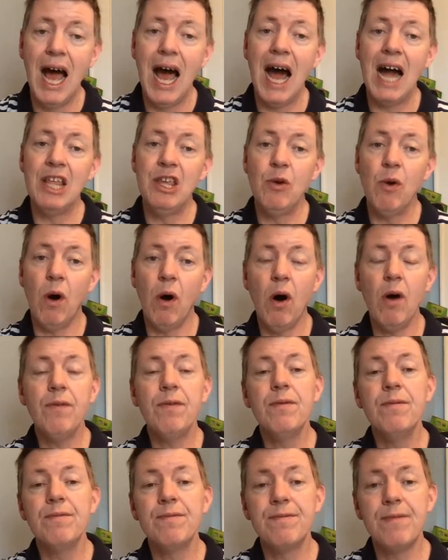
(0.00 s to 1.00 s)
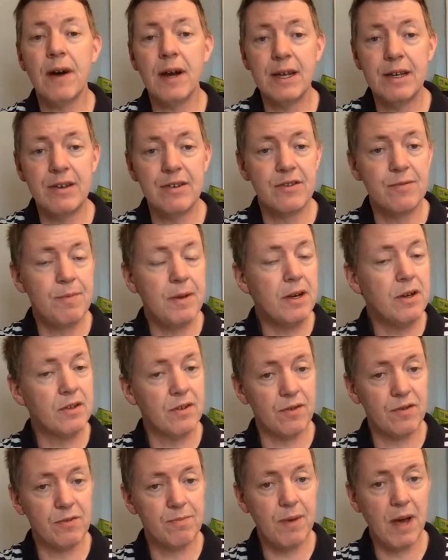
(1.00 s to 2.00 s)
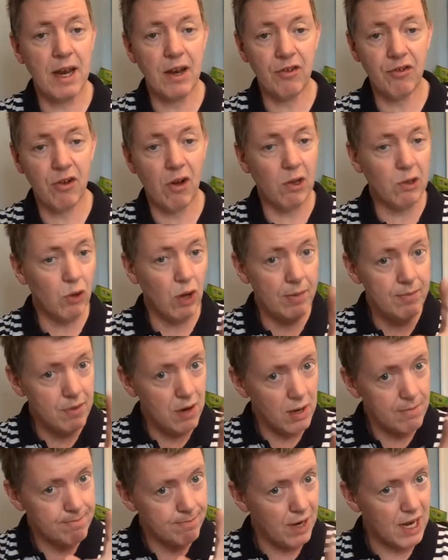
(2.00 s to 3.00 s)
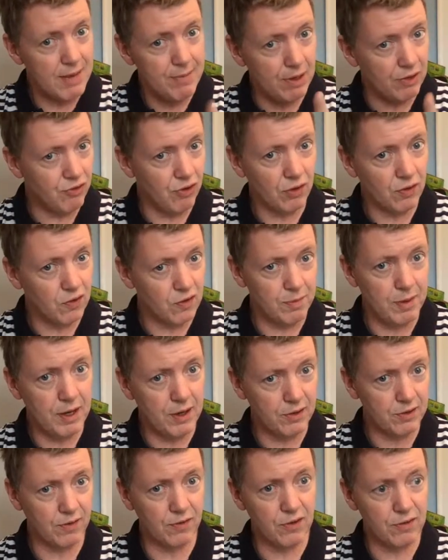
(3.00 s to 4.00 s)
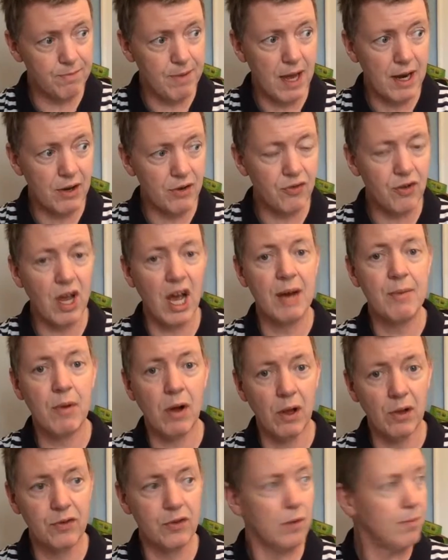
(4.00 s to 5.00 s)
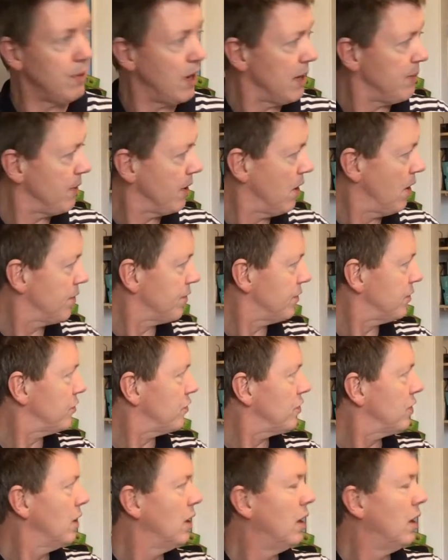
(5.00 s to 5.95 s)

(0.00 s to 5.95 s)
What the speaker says: And you often find speakers of Spanish, although I'm not blaming just speakers of Spanish, I'm also blaming others